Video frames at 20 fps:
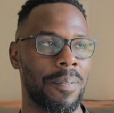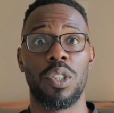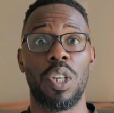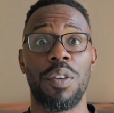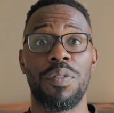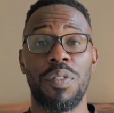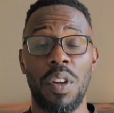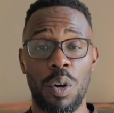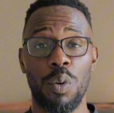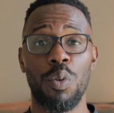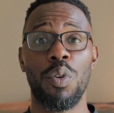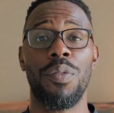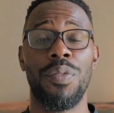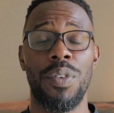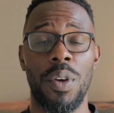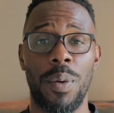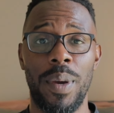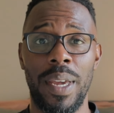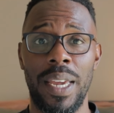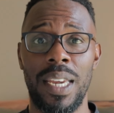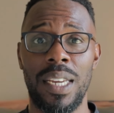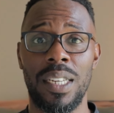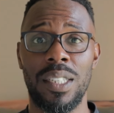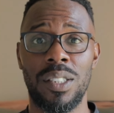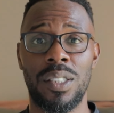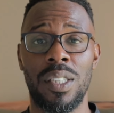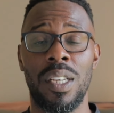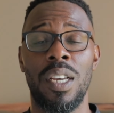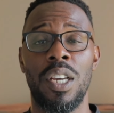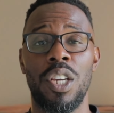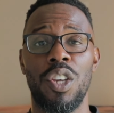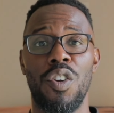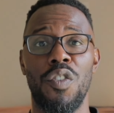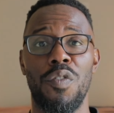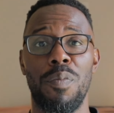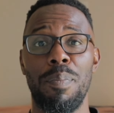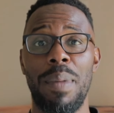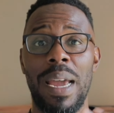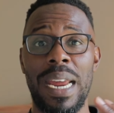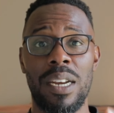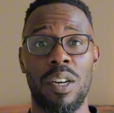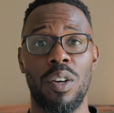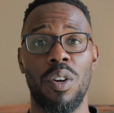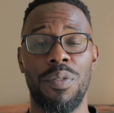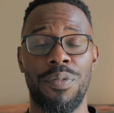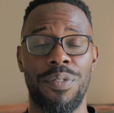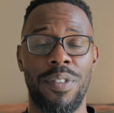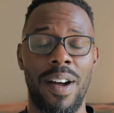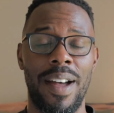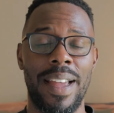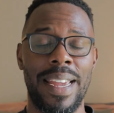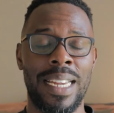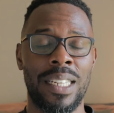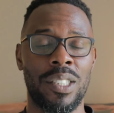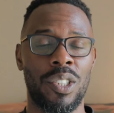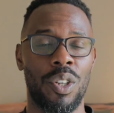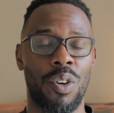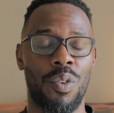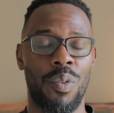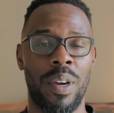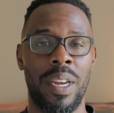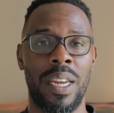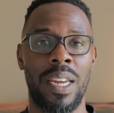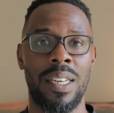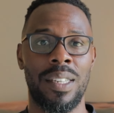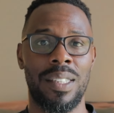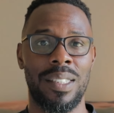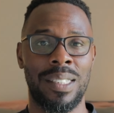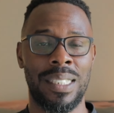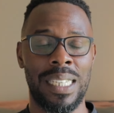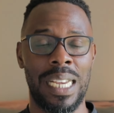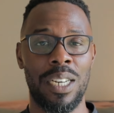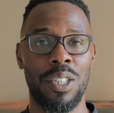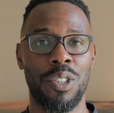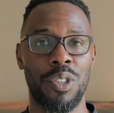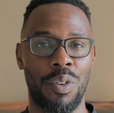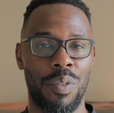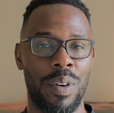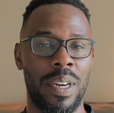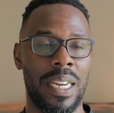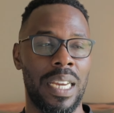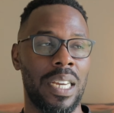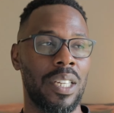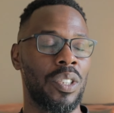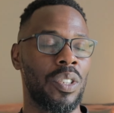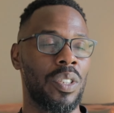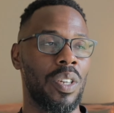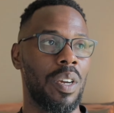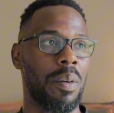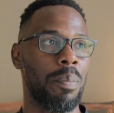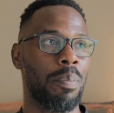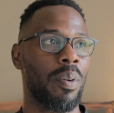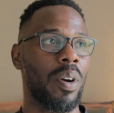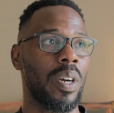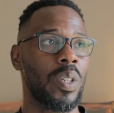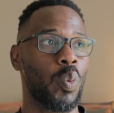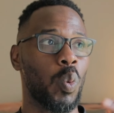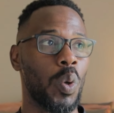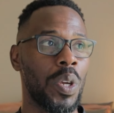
So you've done all your viewings, you've made an offer, it's agreed, the seller's agreed at a certain price.